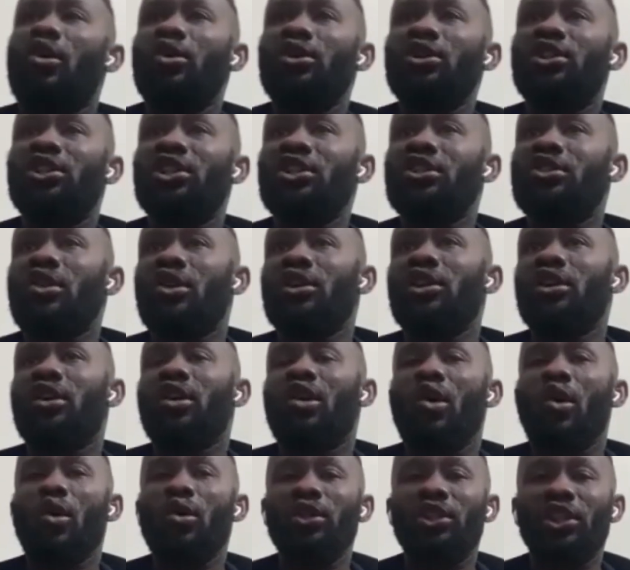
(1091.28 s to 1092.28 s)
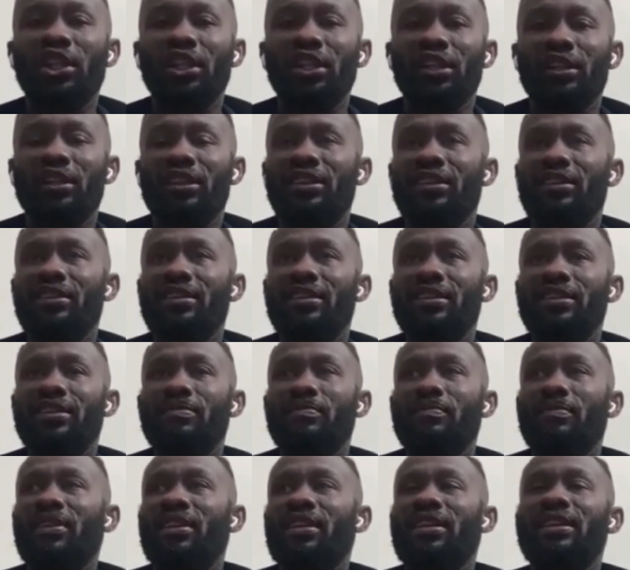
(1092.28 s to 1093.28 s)
about the coaches or the coaching.
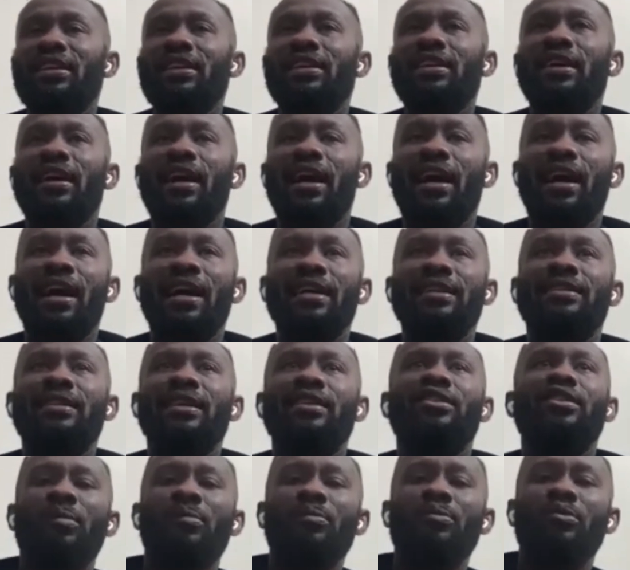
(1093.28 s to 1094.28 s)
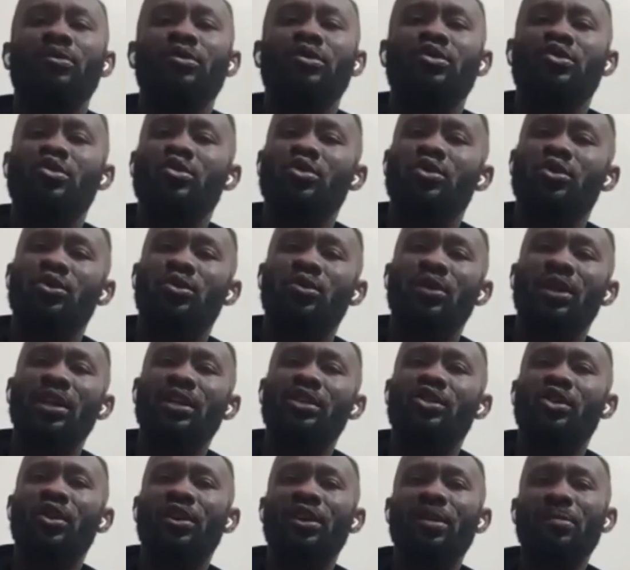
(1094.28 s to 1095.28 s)
I said something
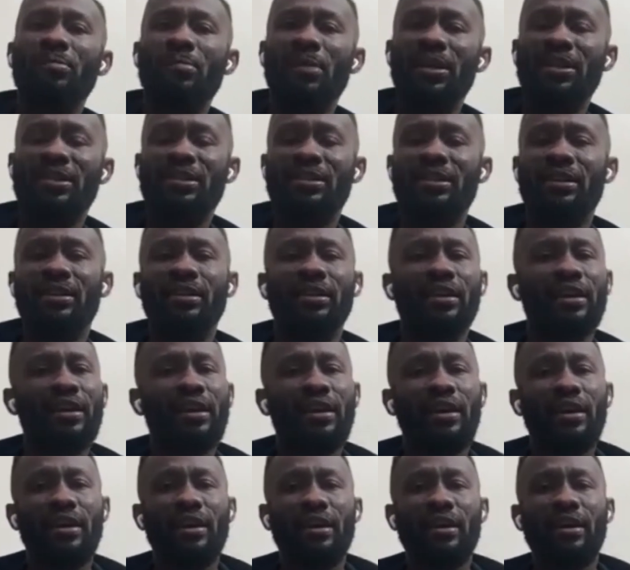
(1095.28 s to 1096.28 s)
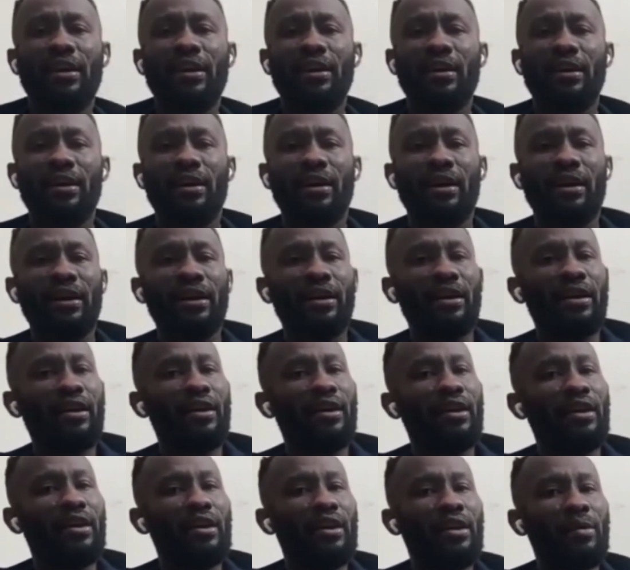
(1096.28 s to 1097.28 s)
about two students studying medicine.
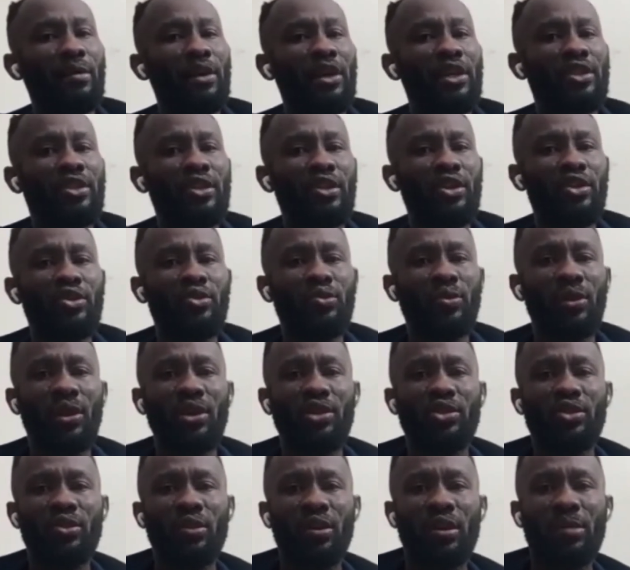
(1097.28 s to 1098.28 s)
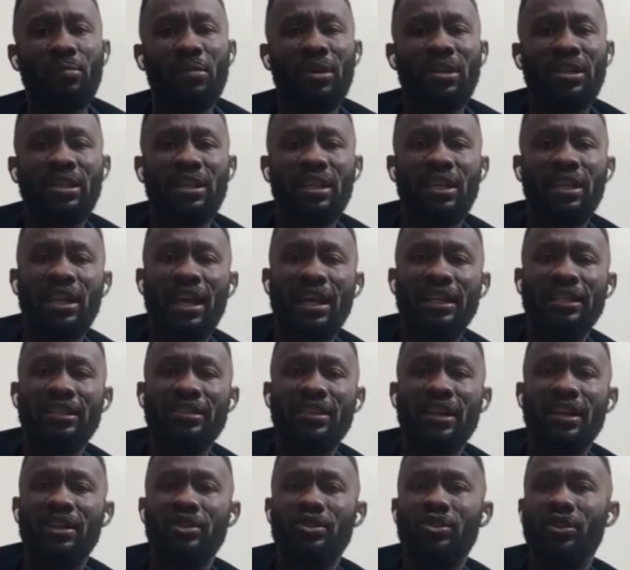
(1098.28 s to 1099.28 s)
A student
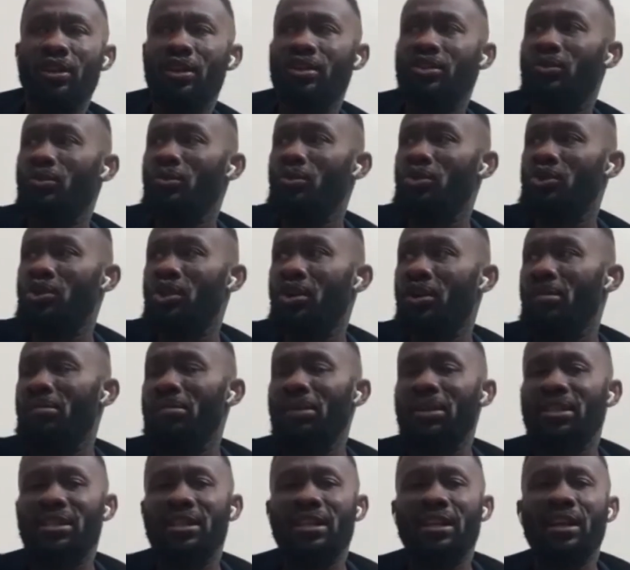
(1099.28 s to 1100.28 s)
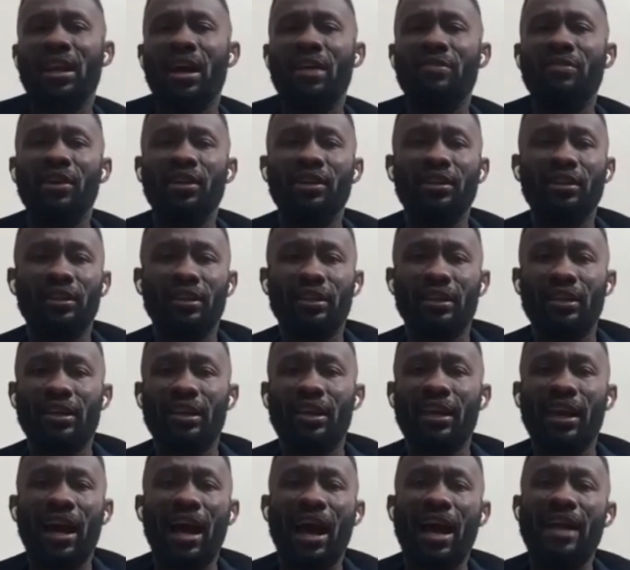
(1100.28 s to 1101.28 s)
studying medicine in Nigeria and a student who studied medicine in
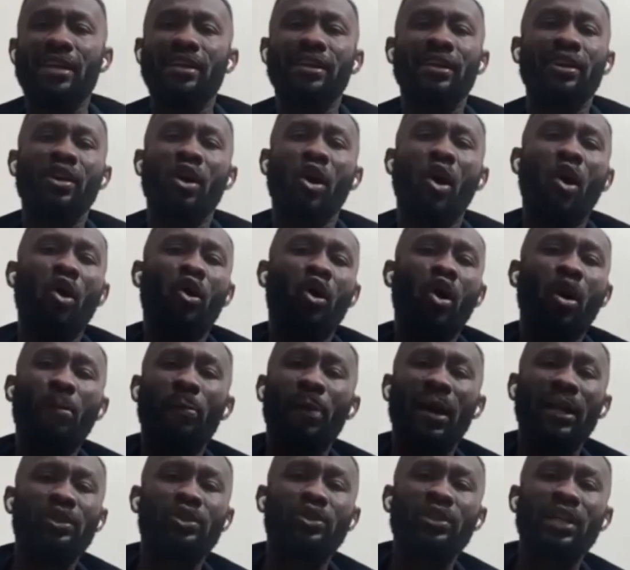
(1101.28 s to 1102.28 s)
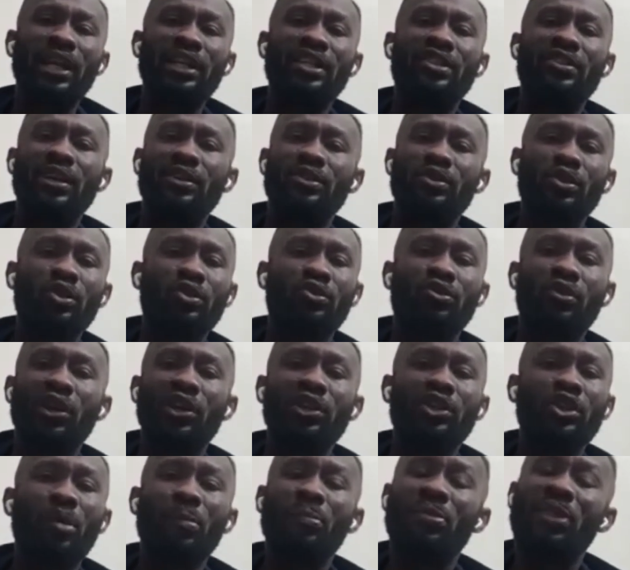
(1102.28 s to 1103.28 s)
Harvard, and they all come back to
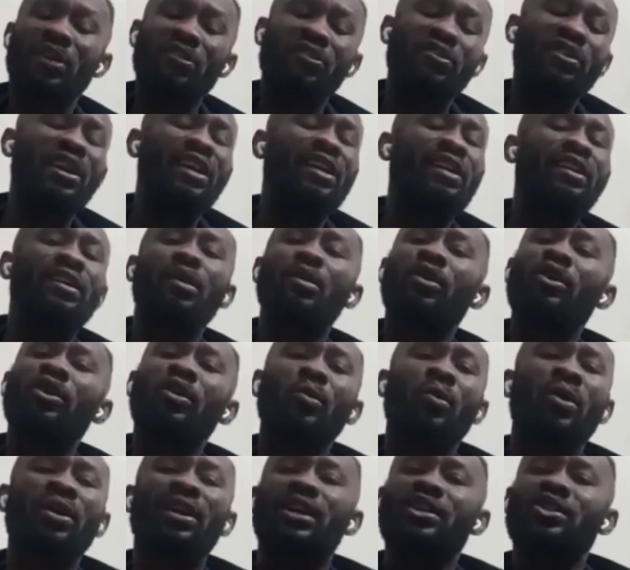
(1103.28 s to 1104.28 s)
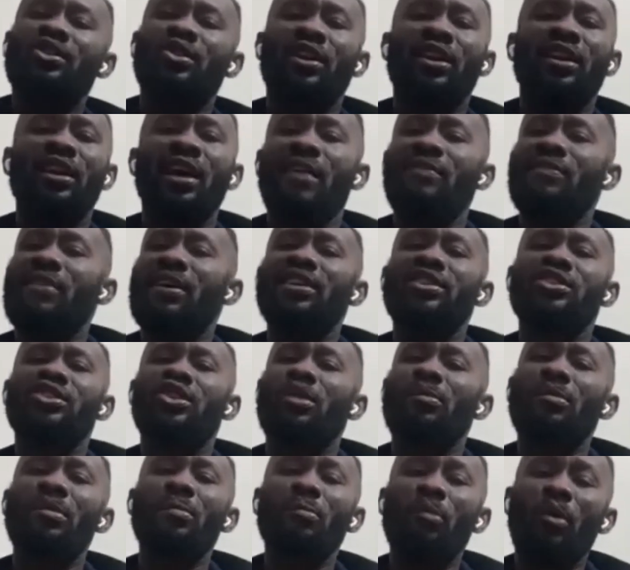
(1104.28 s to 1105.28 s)
Nigeria to look for a job. Definitely, the one that
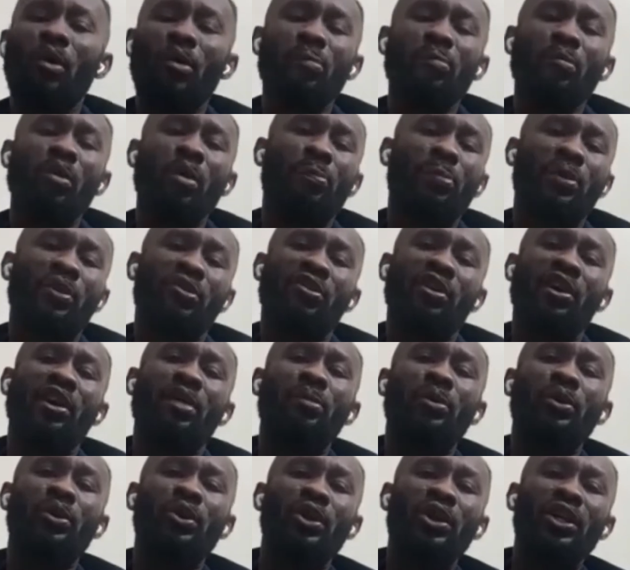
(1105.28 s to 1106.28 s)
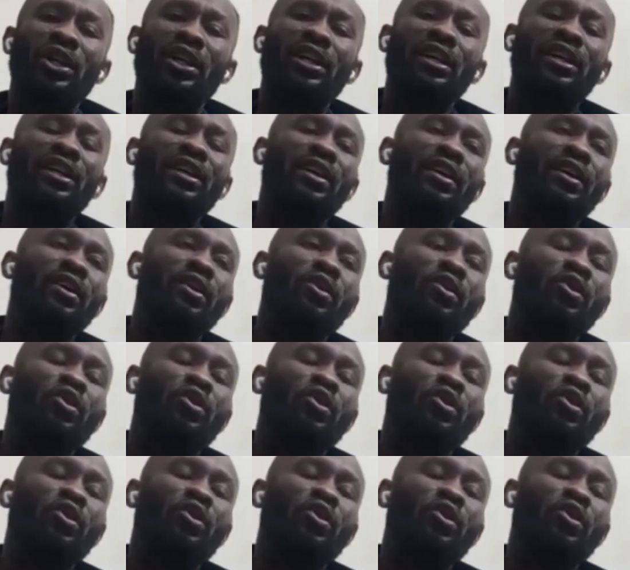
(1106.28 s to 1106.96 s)
studied in Harvard is going to be more preferable